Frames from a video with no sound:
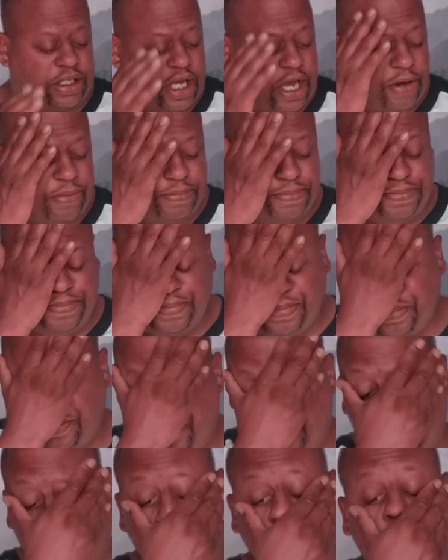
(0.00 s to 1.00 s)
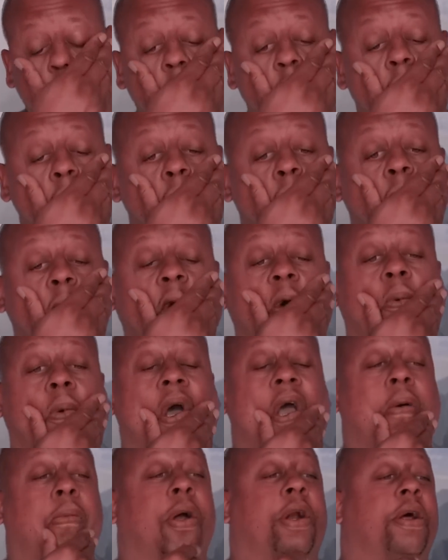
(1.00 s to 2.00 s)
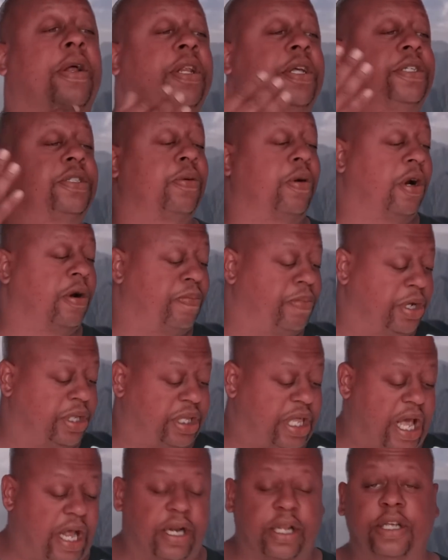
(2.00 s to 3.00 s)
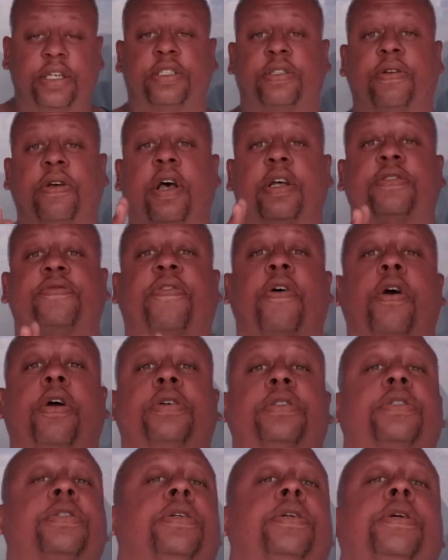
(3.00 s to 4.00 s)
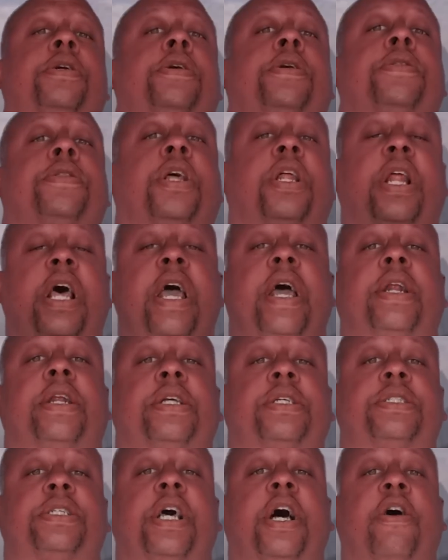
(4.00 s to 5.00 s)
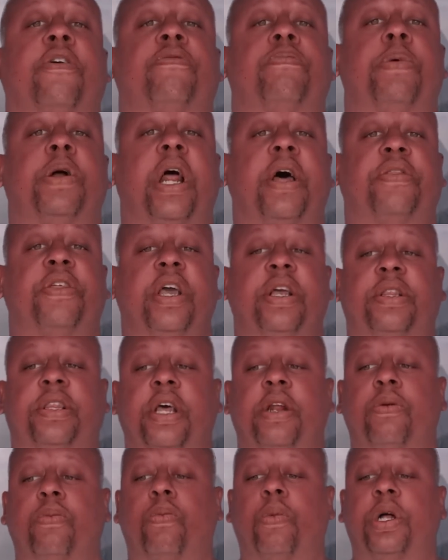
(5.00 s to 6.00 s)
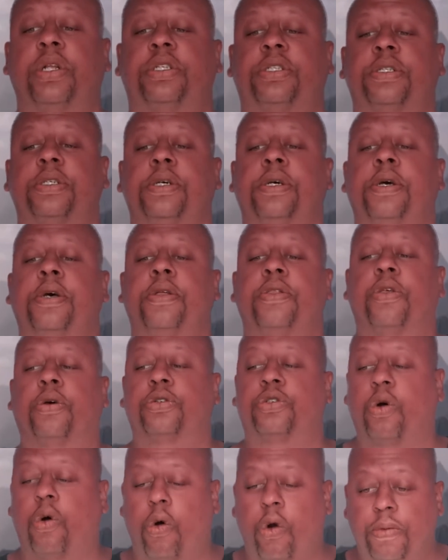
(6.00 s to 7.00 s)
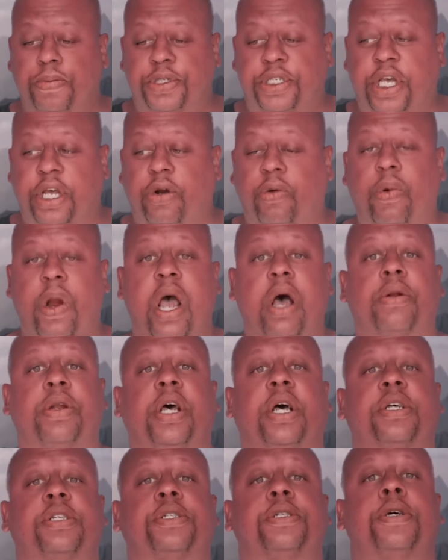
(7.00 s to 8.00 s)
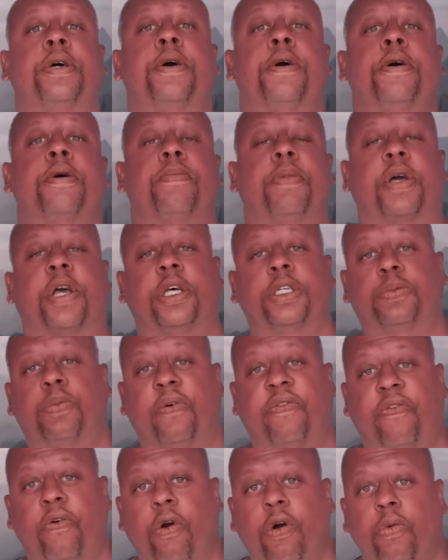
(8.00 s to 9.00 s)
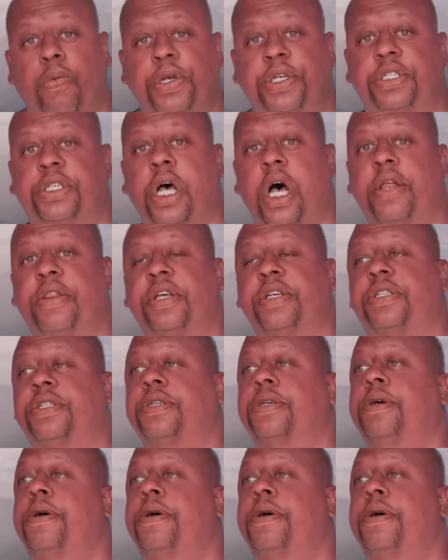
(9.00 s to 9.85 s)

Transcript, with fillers: um, the way I want to, at least I want to put that, at least as far as the land itself. But I think that once those orbs get around us, because before we saw this